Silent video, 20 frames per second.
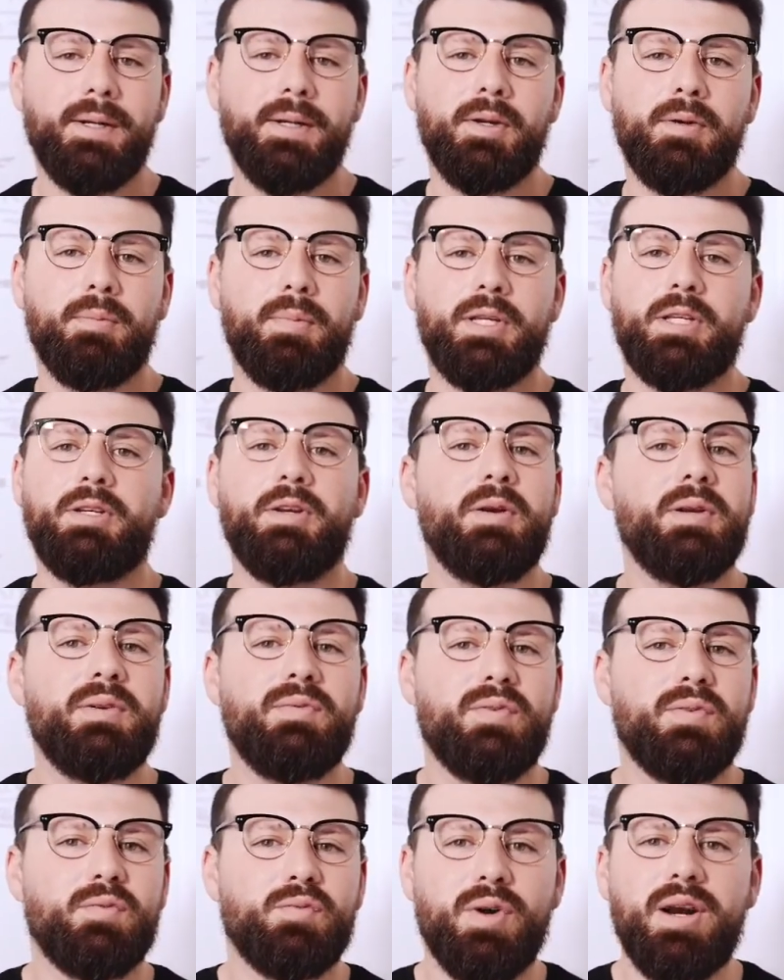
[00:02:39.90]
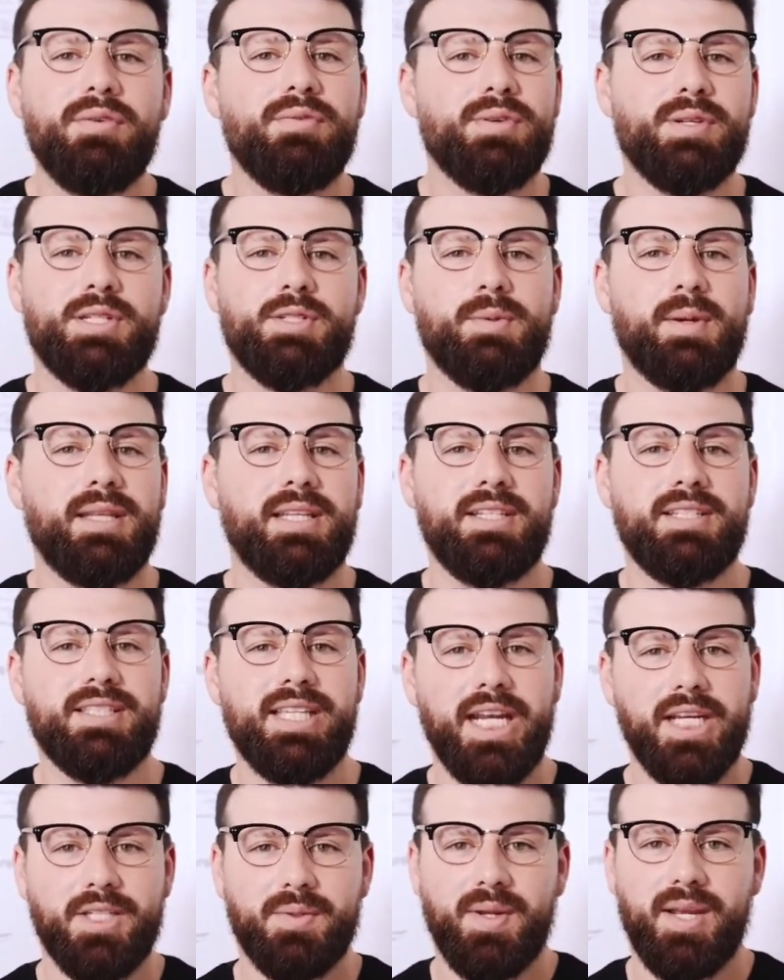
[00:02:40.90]
but you don't even reference whether you
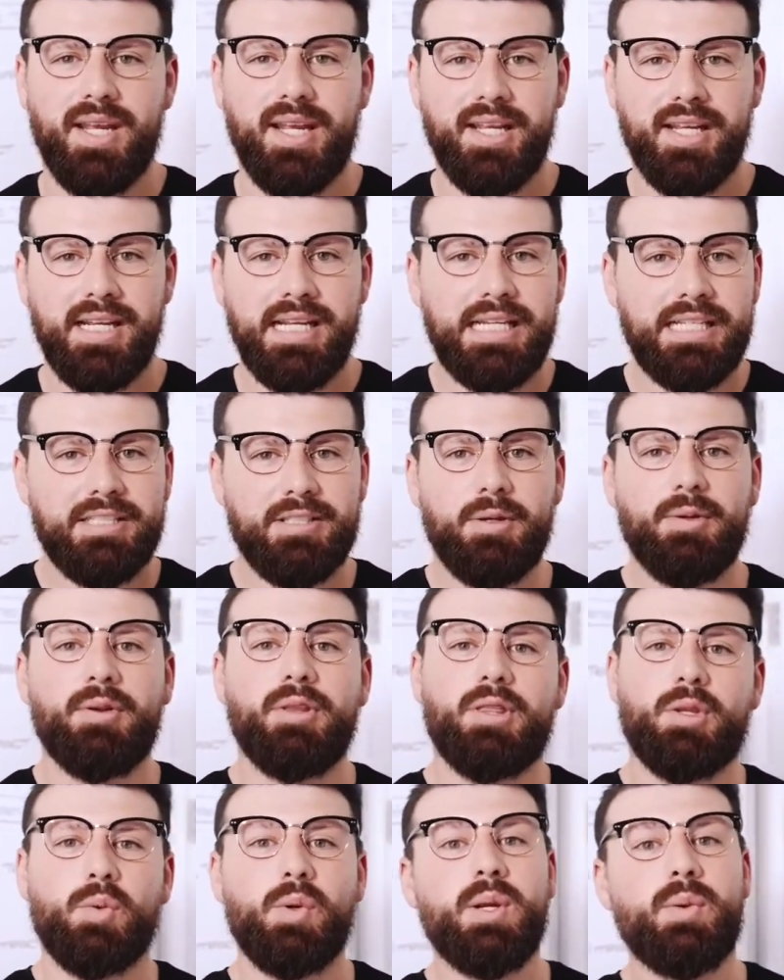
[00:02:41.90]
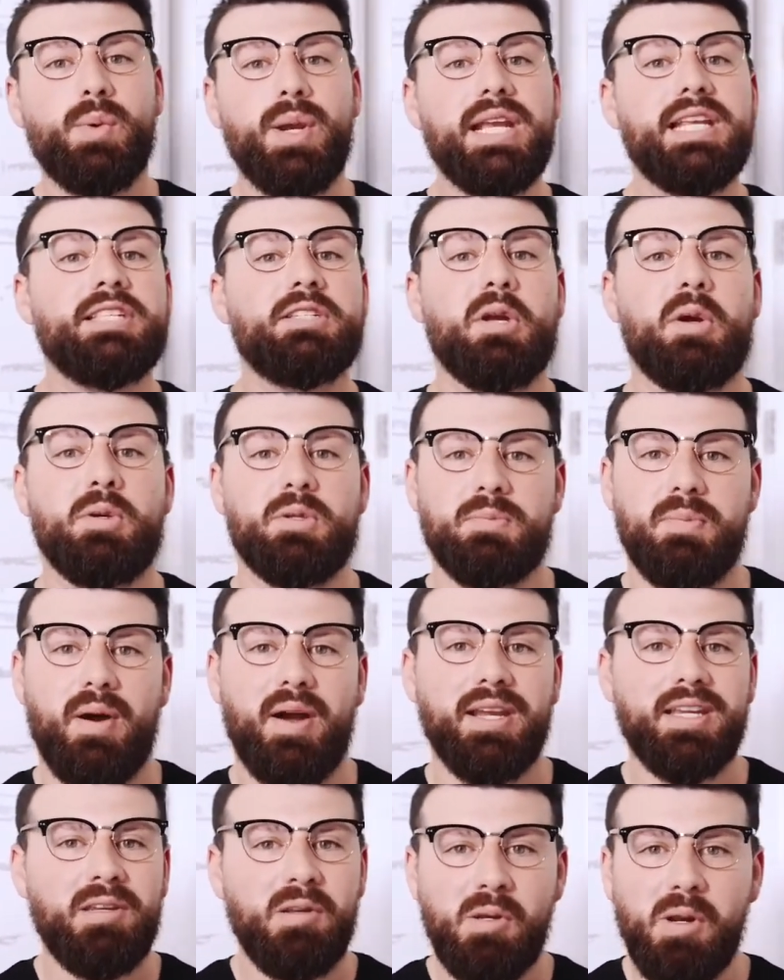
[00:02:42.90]
stick to it. So 3 weeks goes by,
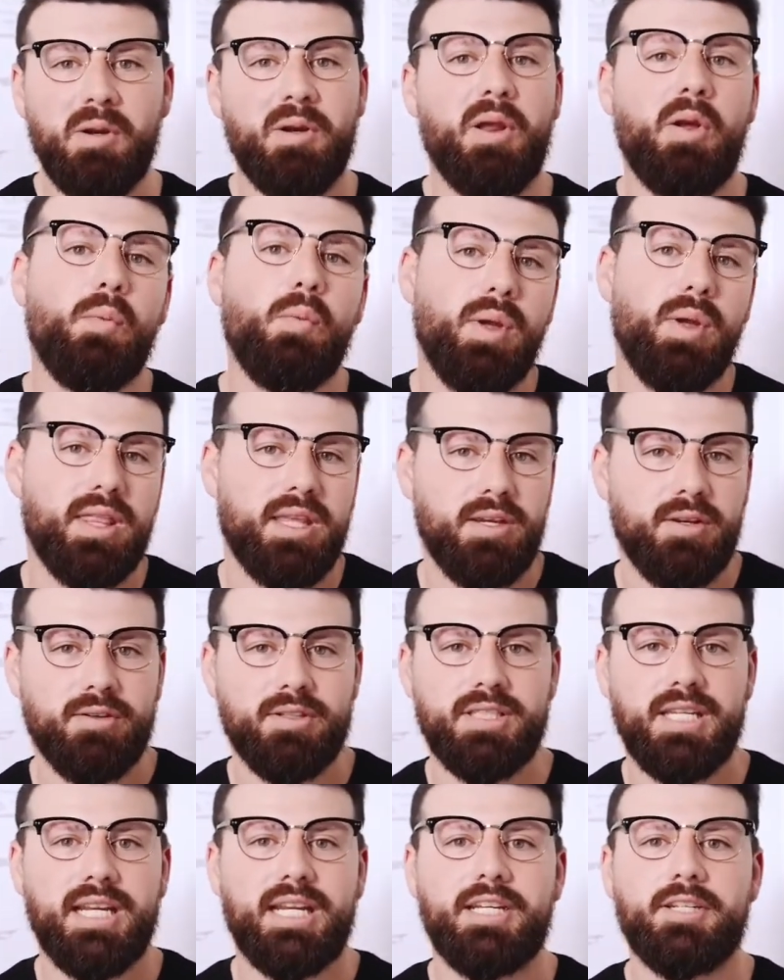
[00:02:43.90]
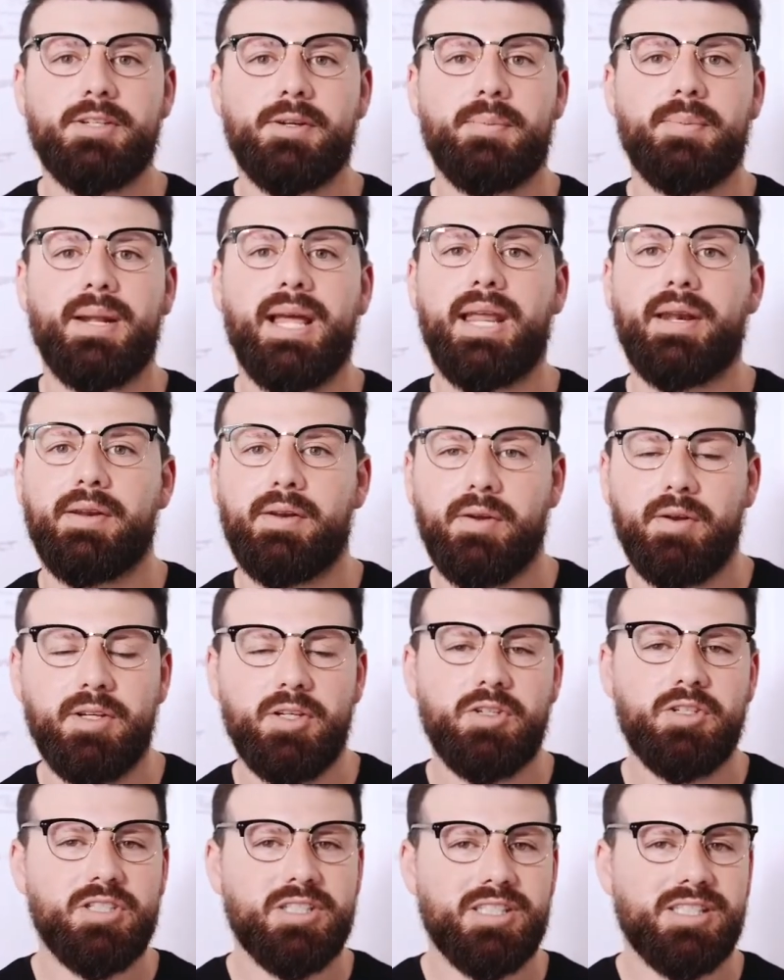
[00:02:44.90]
you don't know whether you're sticking to your plan or not, you
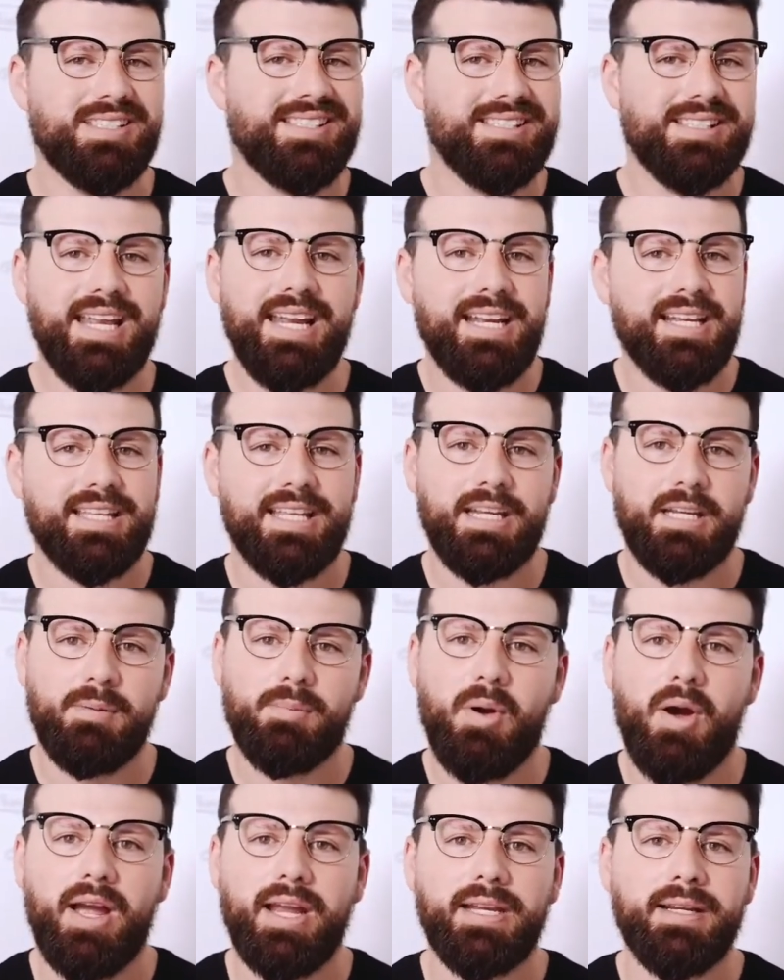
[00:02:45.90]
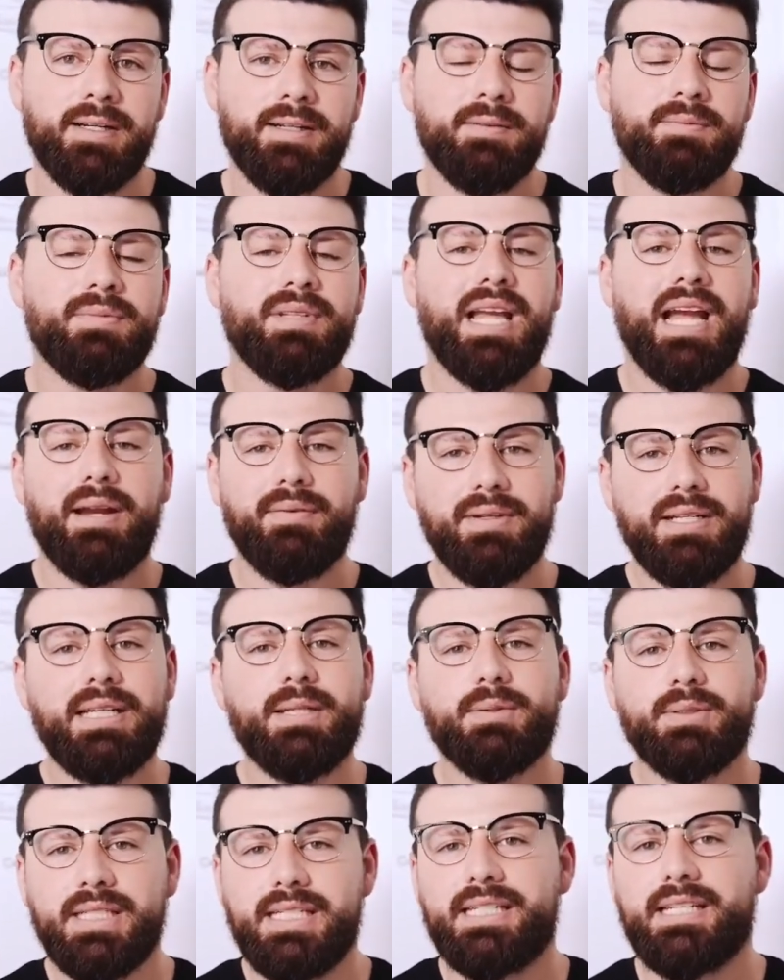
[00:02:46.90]
just think that you might. Having little
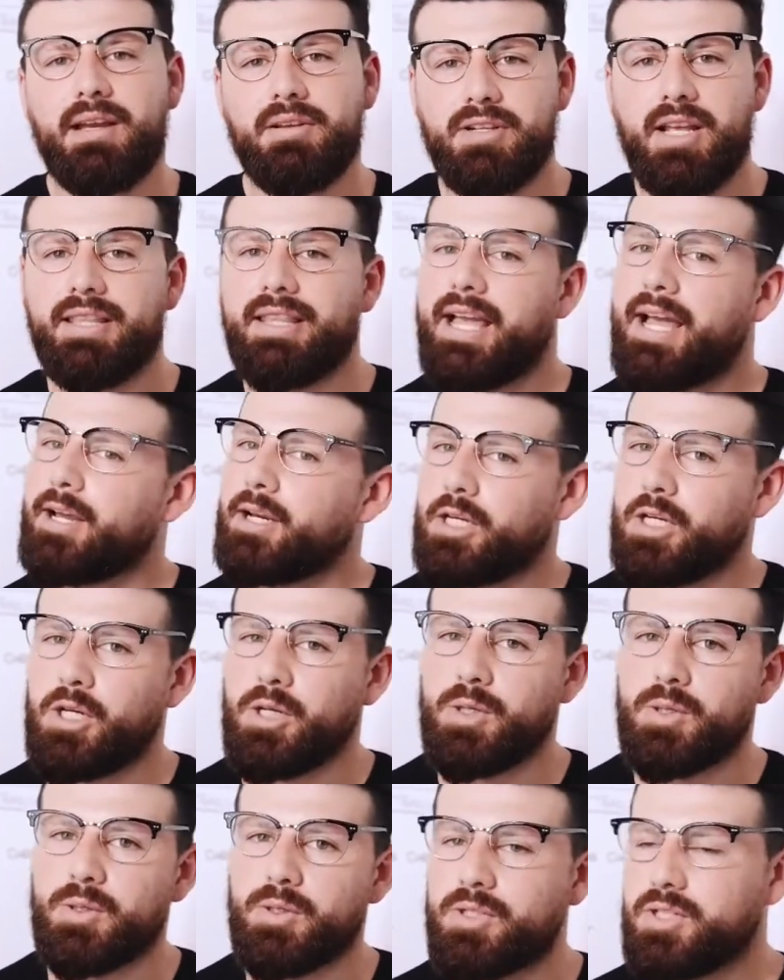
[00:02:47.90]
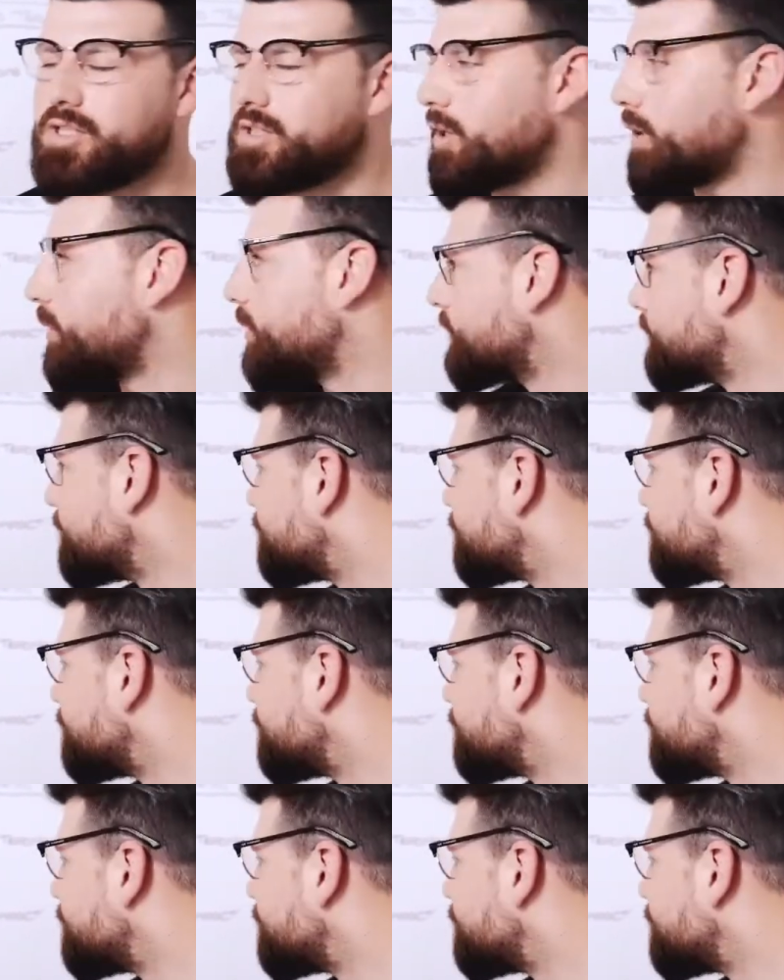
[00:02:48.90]
details like that are huge. So